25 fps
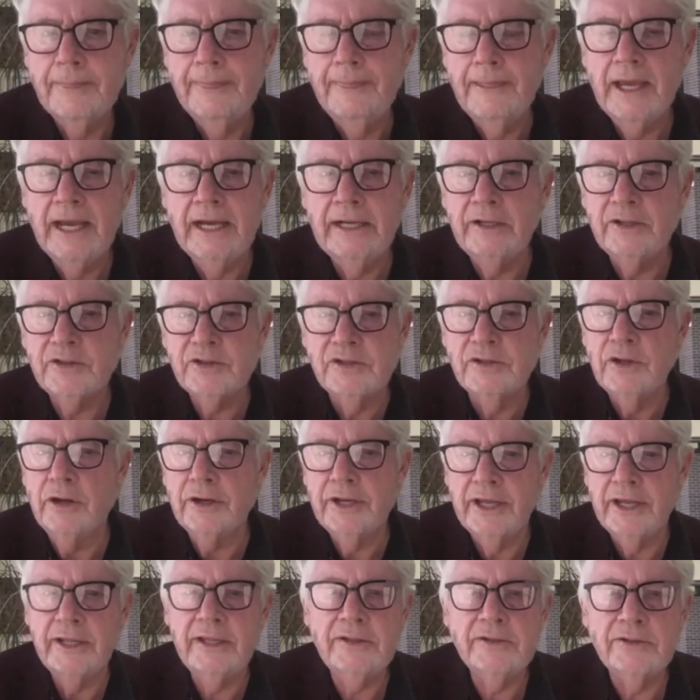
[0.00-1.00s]
And it's not
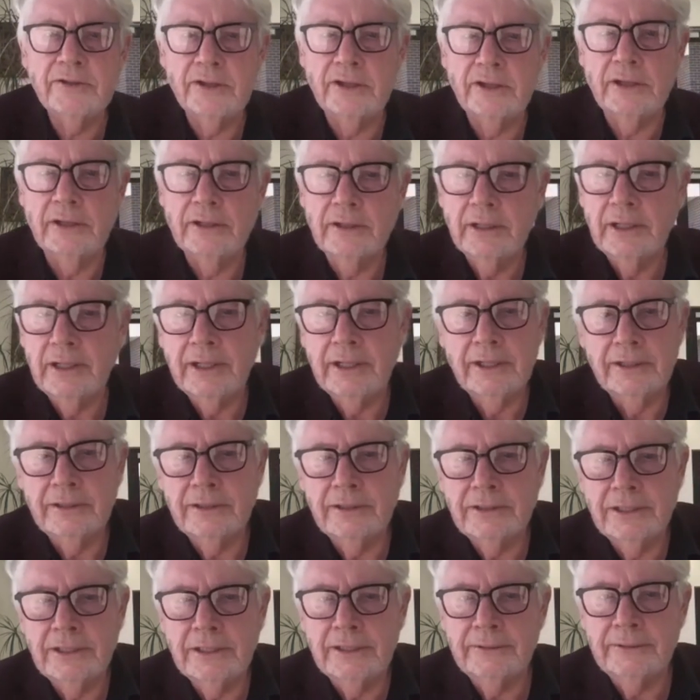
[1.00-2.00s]
easy. And
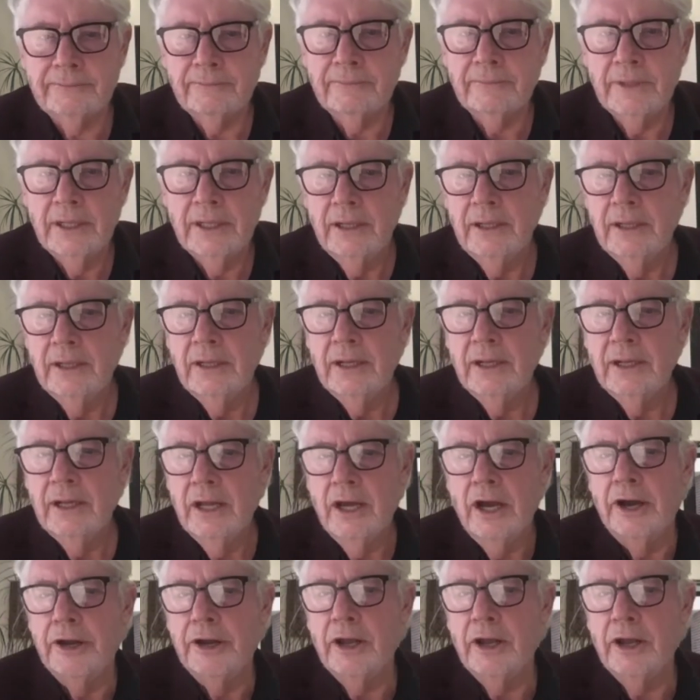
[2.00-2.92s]
I